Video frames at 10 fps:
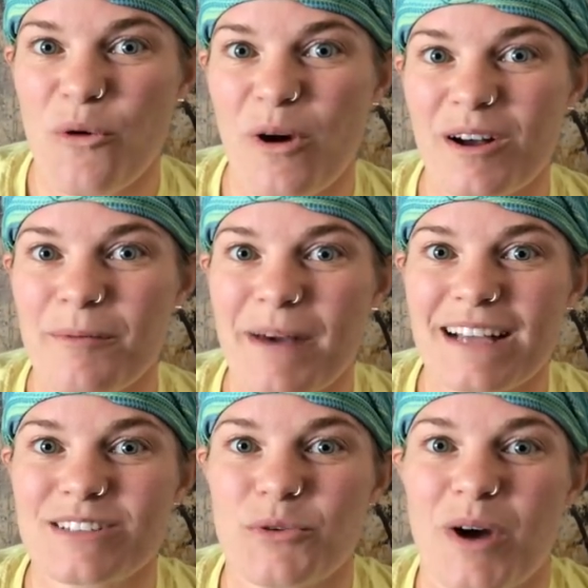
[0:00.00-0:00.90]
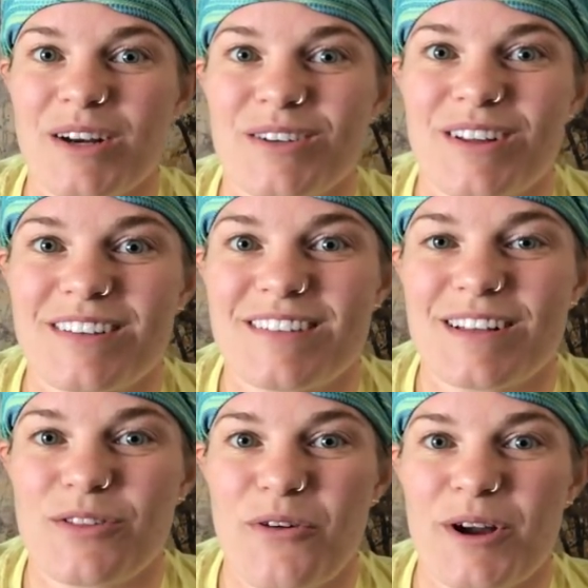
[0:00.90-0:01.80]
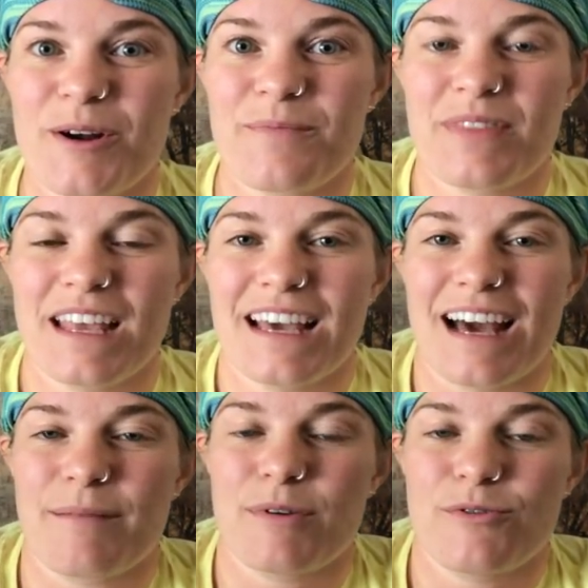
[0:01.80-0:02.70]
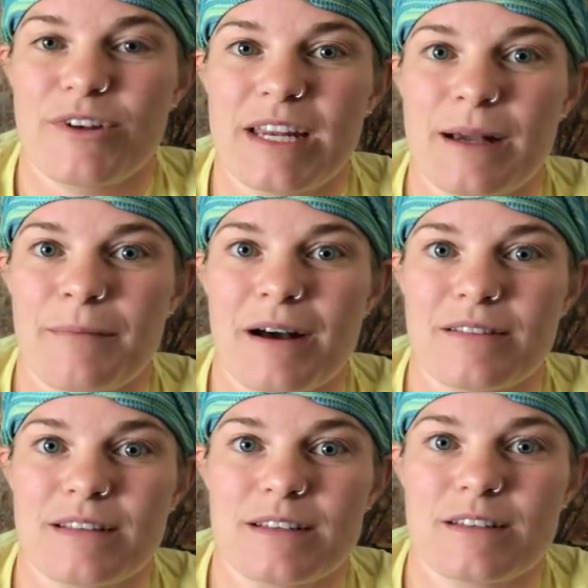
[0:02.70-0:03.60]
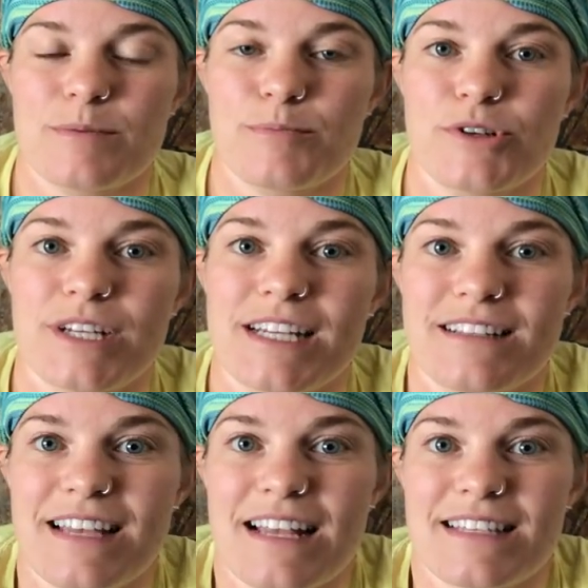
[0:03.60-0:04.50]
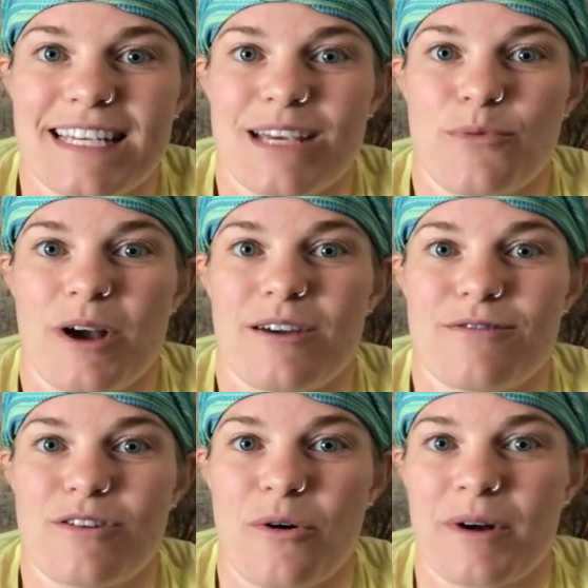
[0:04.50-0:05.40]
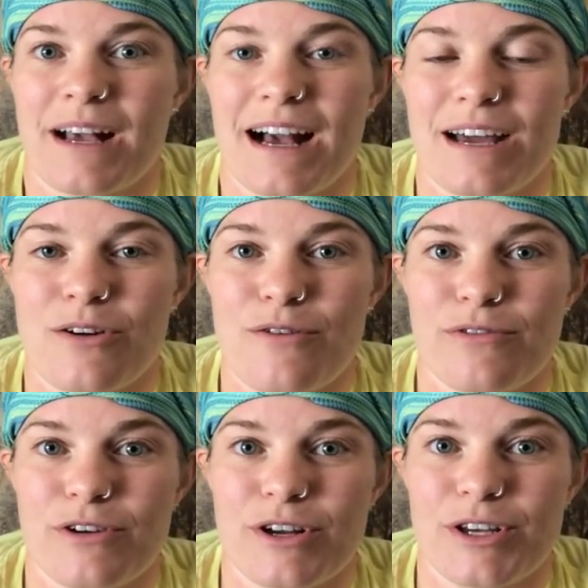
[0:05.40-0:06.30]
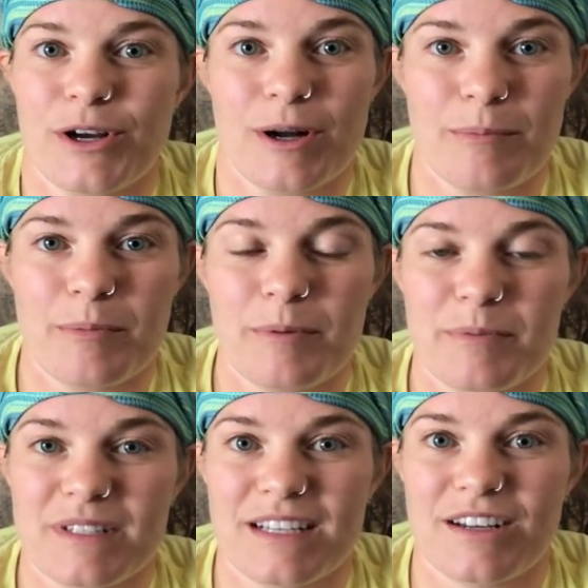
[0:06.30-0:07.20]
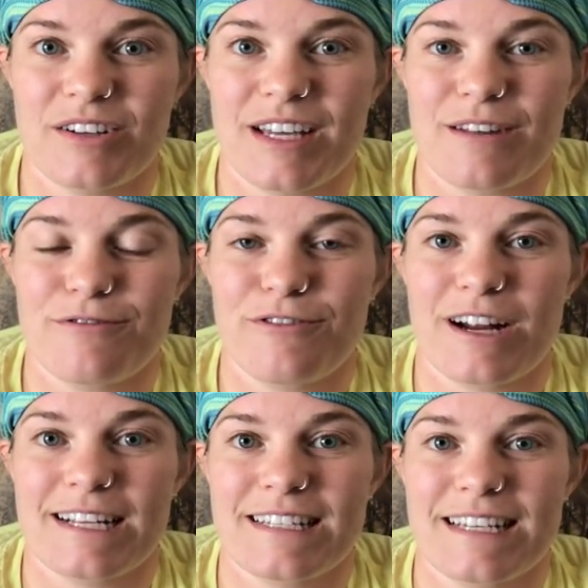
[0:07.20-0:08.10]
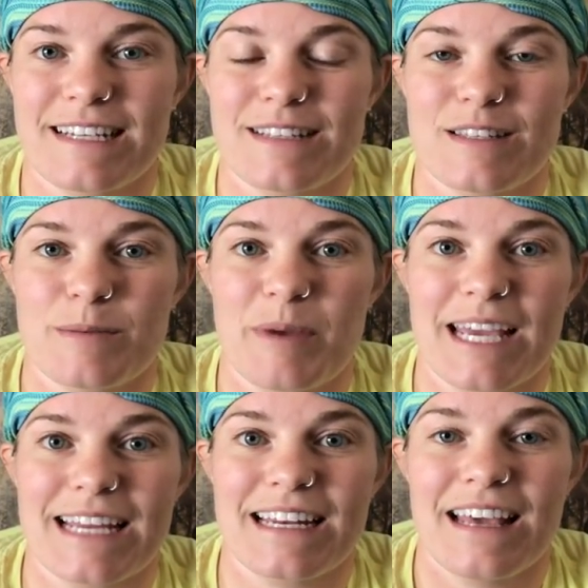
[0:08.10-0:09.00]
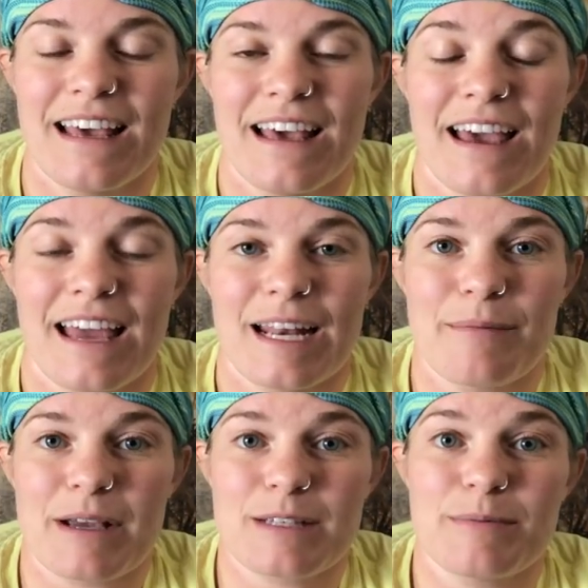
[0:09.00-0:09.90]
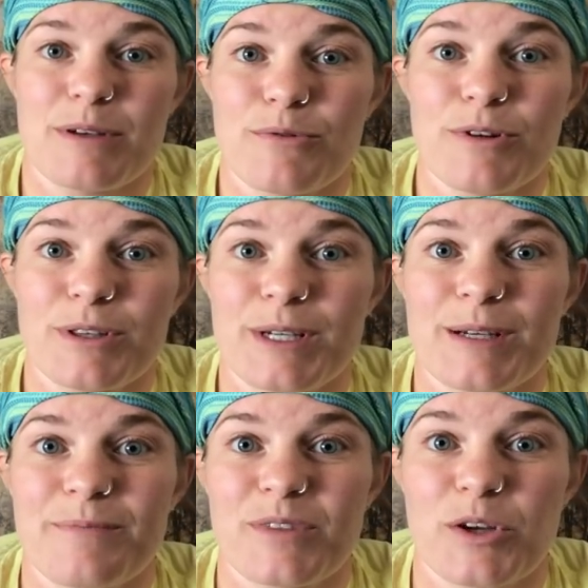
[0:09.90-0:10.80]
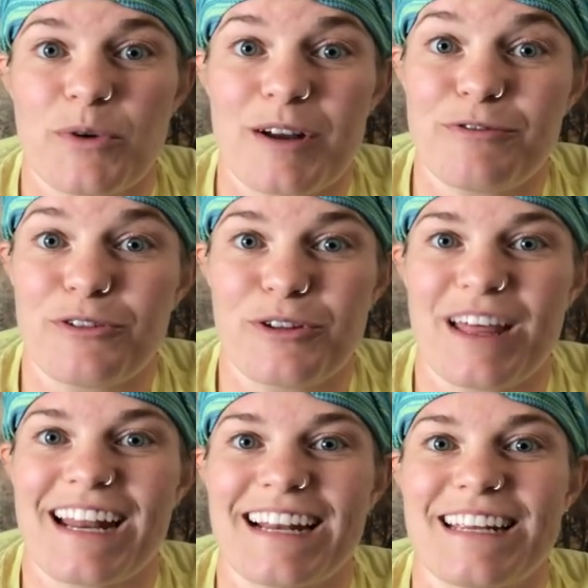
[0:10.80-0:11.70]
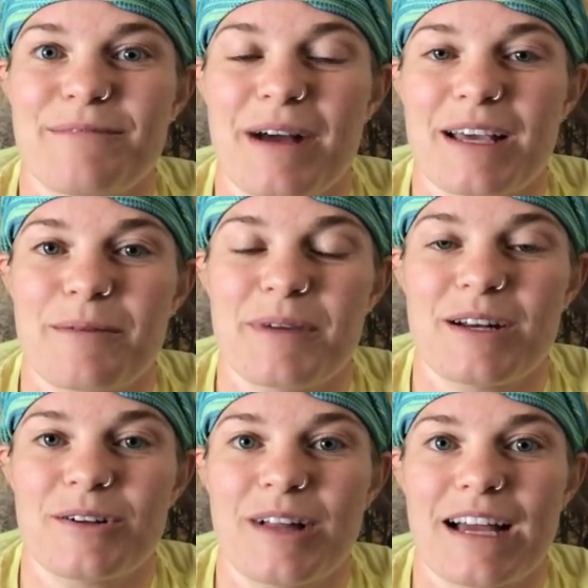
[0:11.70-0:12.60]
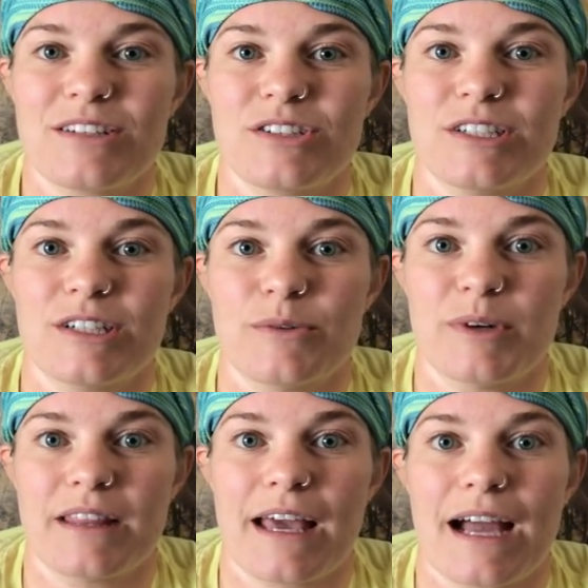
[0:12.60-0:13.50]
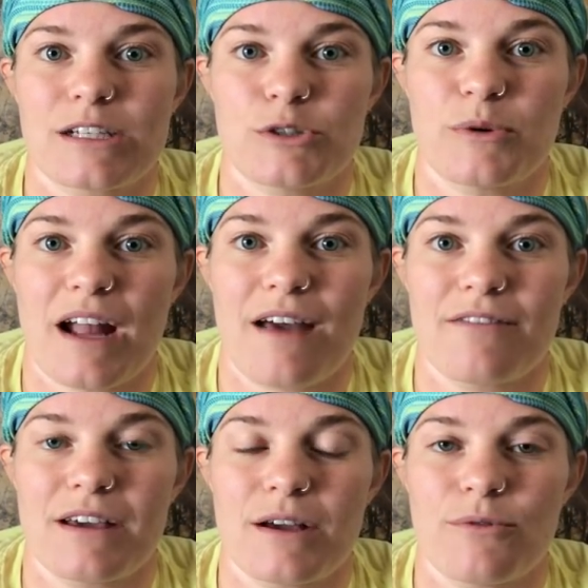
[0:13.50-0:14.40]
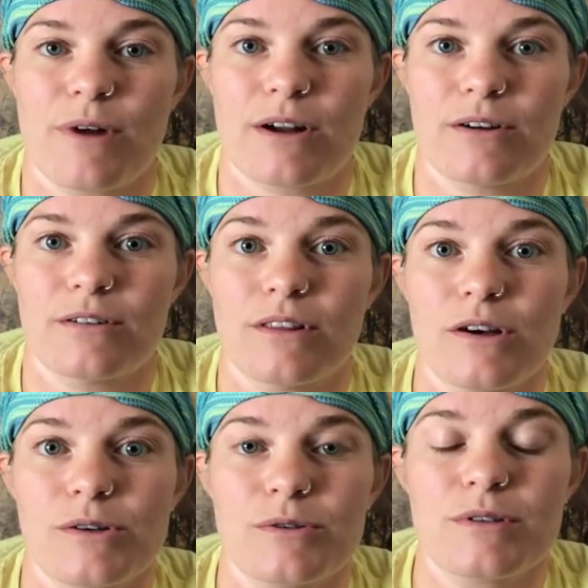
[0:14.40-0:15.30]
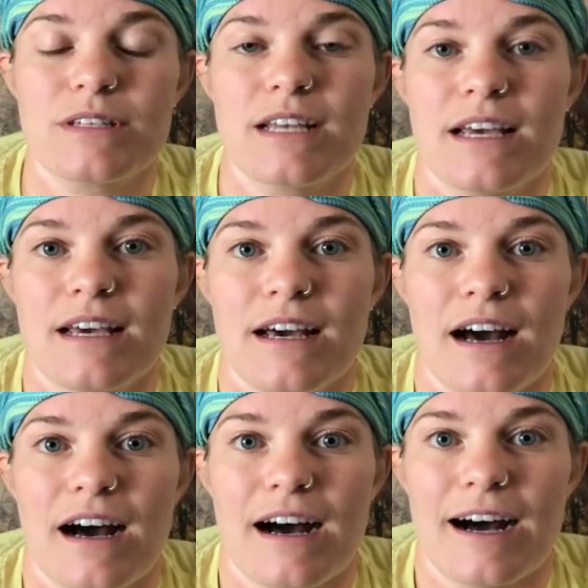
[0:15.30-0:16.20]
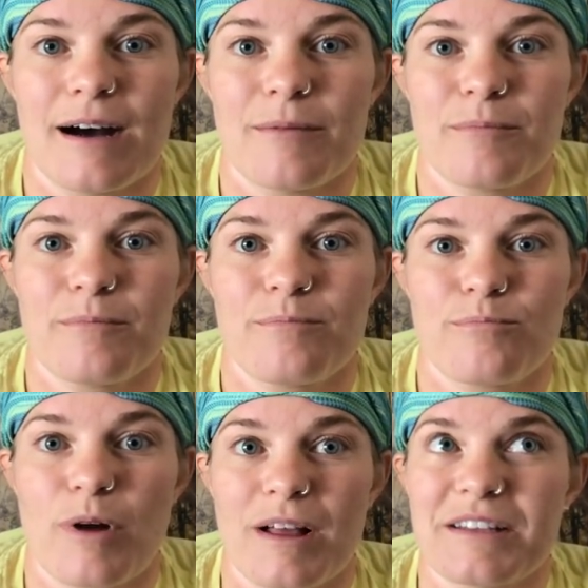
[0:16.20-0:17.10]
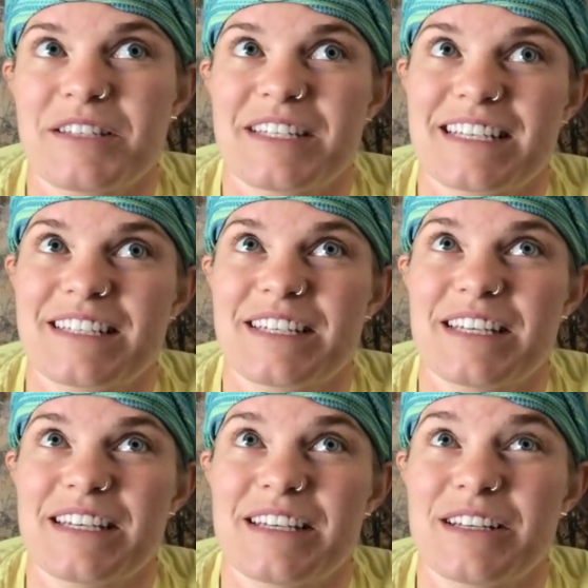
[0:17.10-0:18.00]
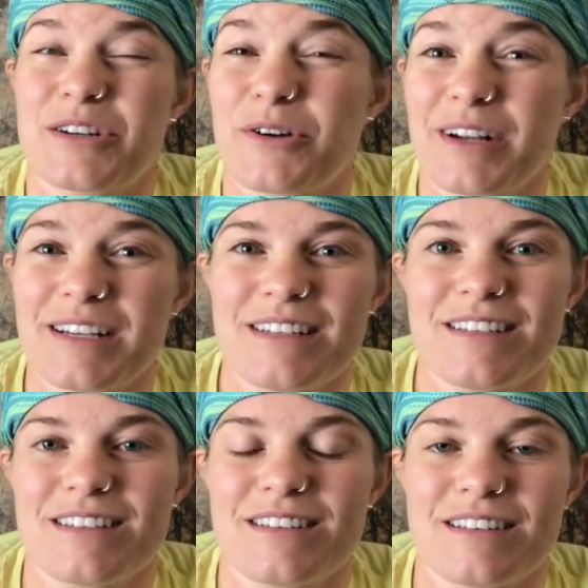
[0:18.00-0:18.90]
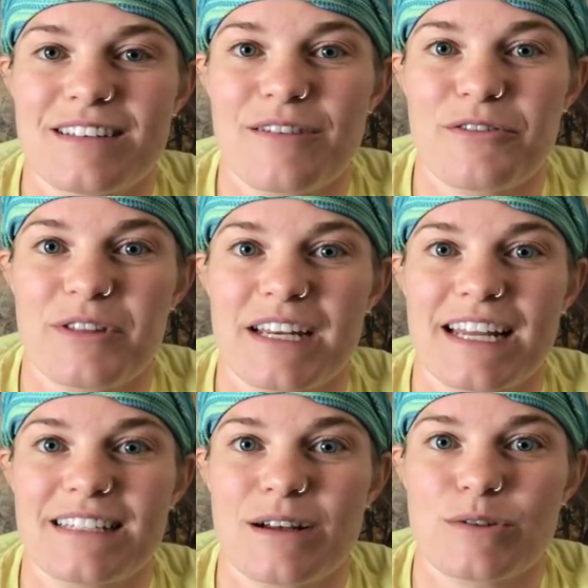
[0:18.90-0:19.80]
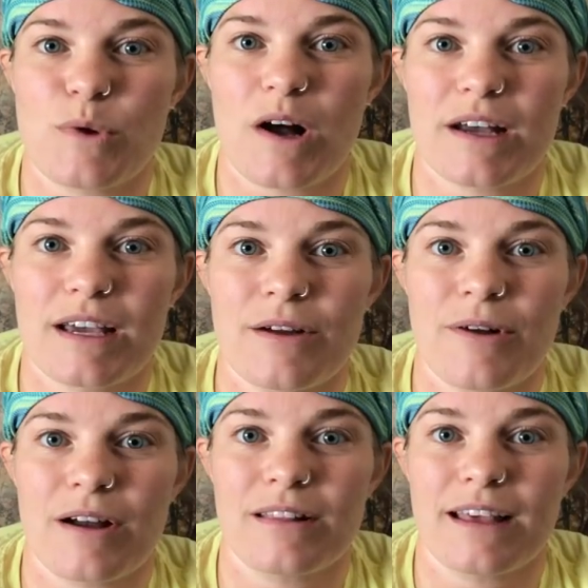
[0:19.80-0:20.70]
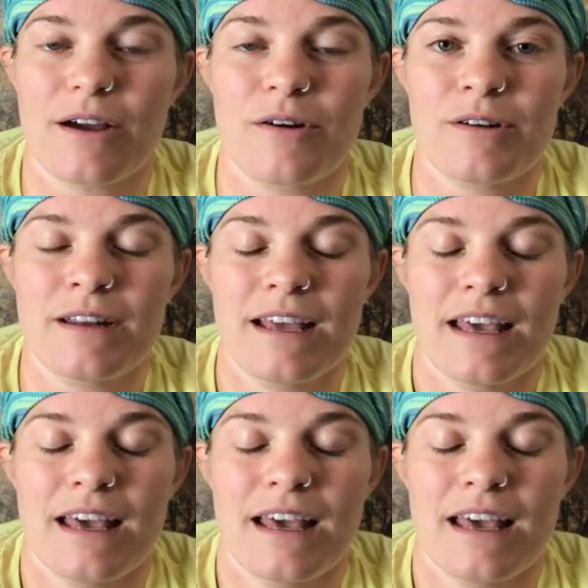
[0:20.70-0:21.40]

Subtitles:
Welcome back to Wanderlusting Lawyer. I've been reading about this pretty intense heat wave going on over in Europe, particularly in France and in Spain, and it makes me really grateful that I did my Camino last year when they actually were having record lows, probably 60 degrees several of the days I was walking around Lyon.